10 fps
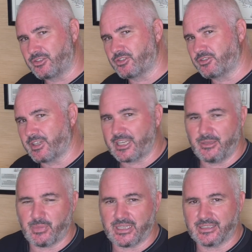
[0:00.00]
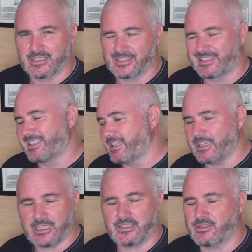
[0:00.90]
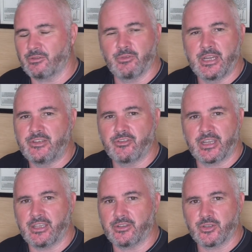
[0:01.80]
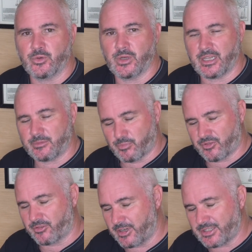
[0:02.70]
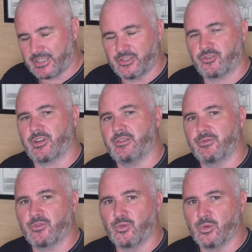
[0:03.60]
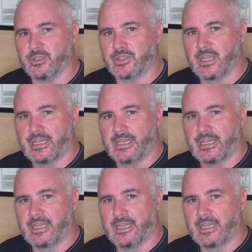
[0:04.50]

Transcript: tricky bit. It's not really tricky at all, it's pretty straightforward.